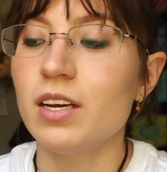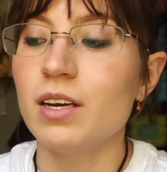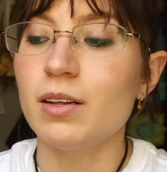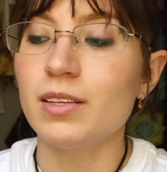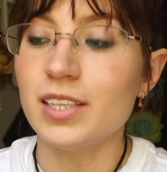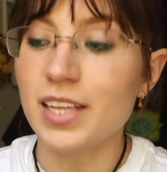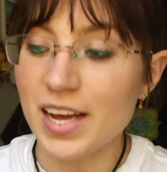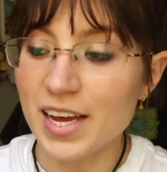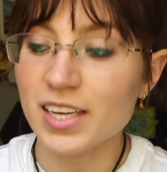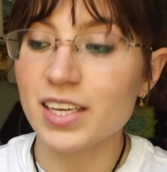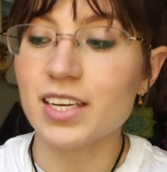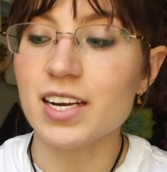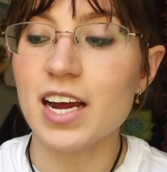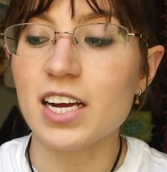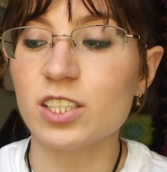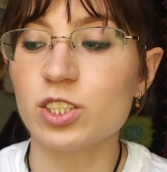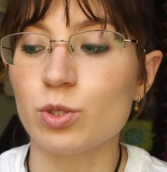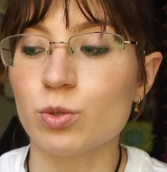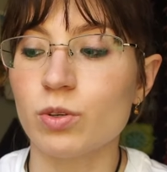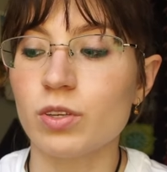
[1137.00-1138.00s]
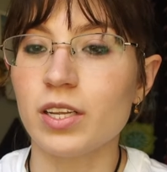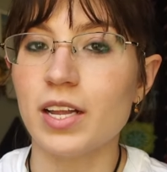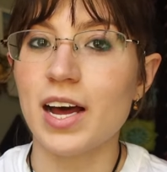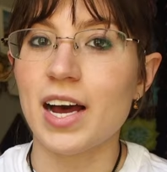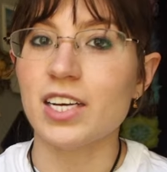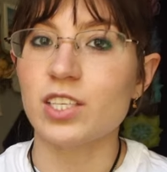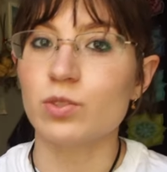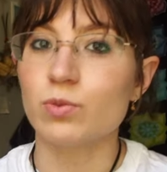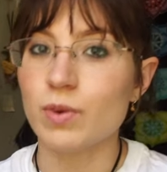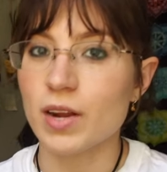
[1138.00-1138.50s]
like an actual
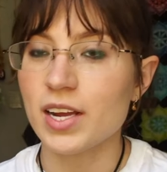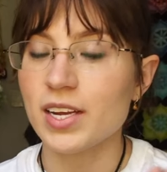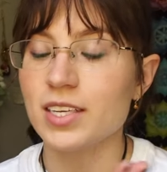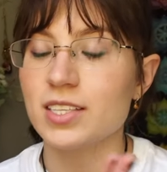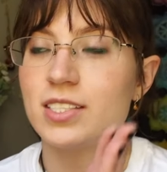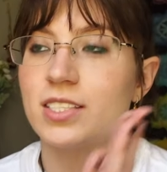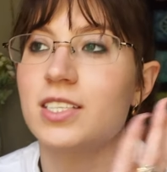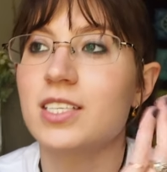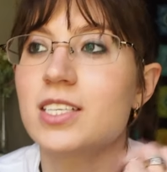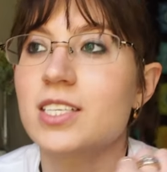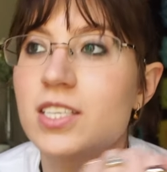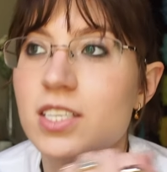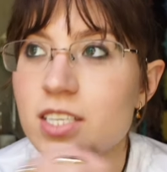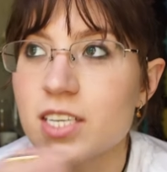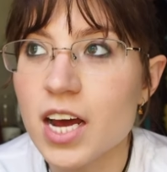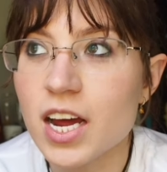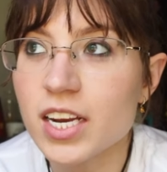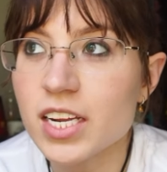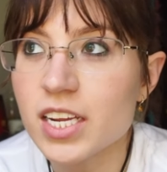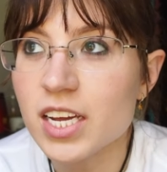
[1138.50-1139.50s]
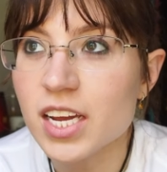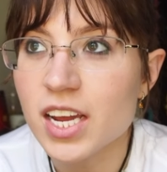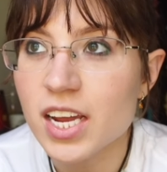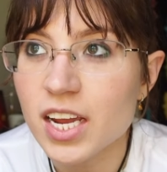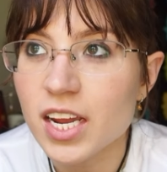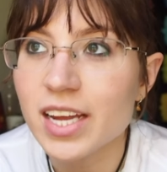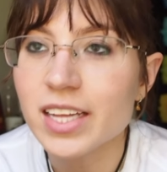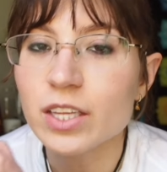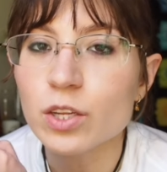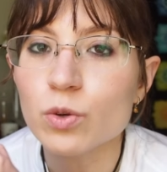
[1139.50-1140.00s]
class, right? It's the
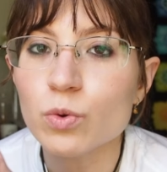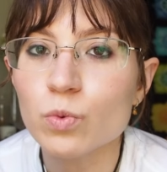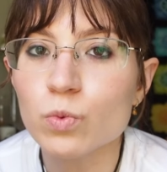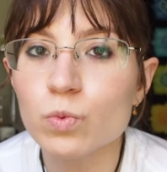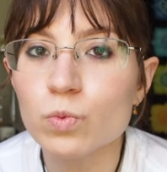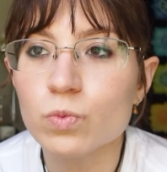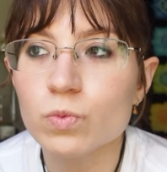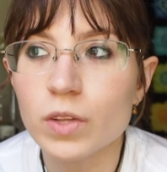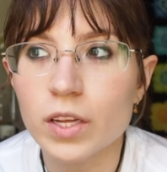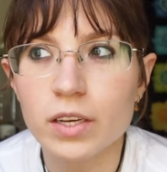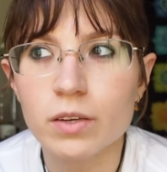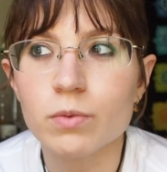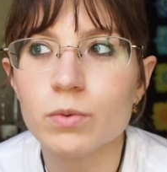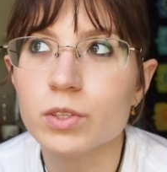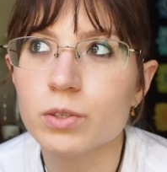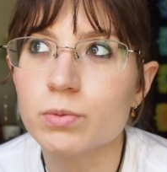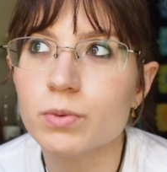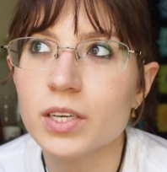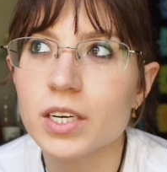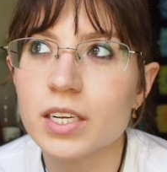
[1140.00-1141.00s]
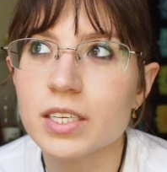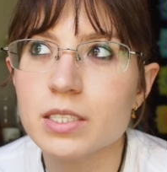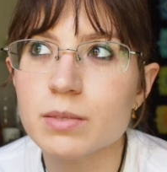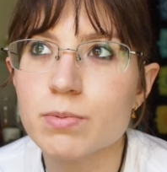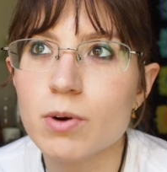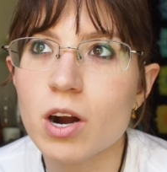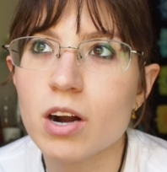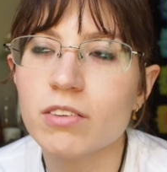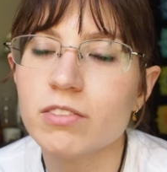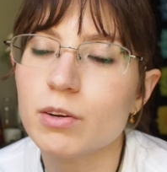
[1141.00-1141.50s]
studying and the like. Well, the reading is a
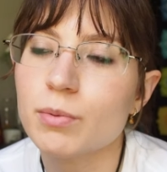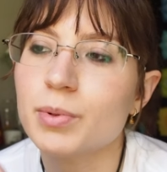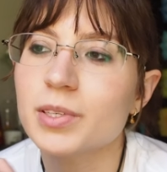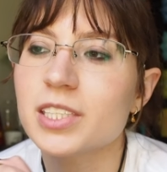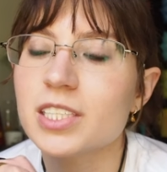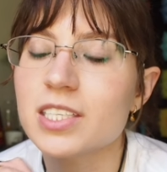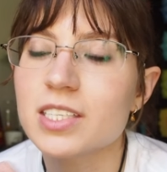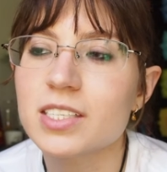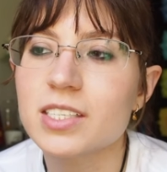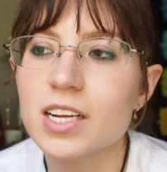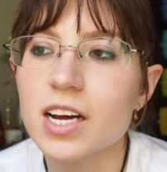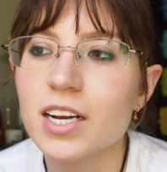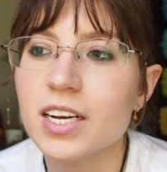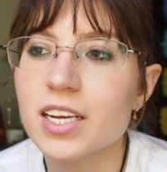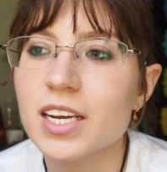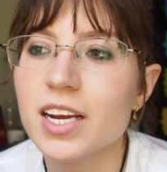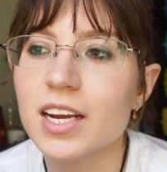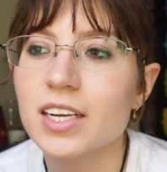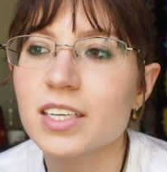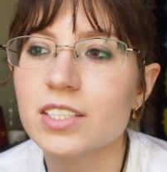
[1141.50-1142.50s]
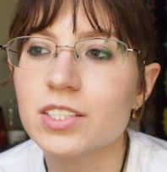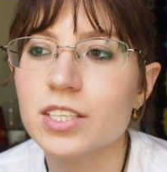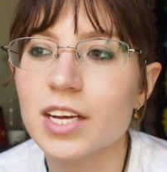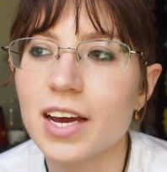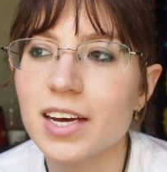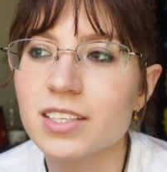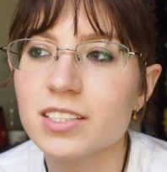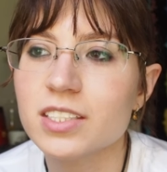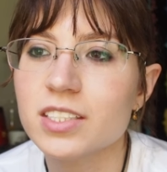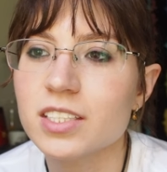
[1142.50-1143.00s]
part of it, but the studying and
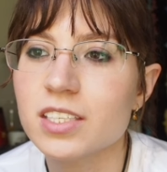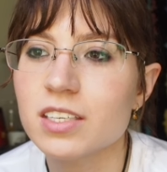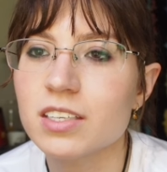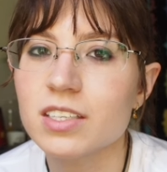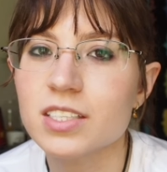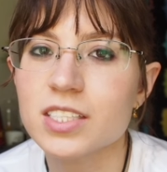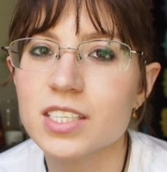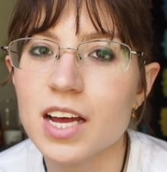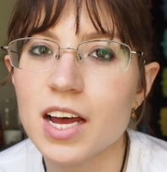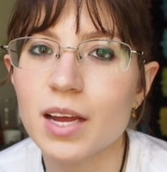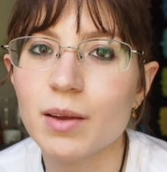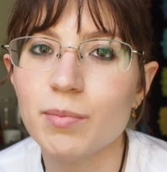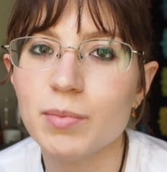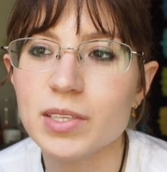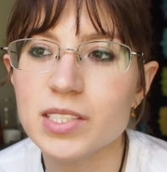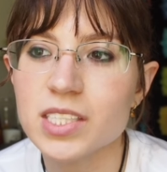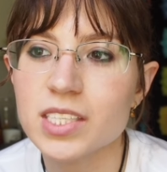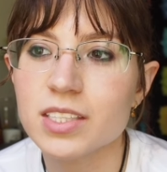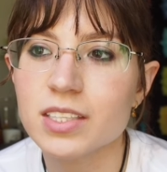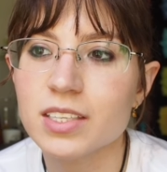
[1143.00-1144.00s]
tests and assignments and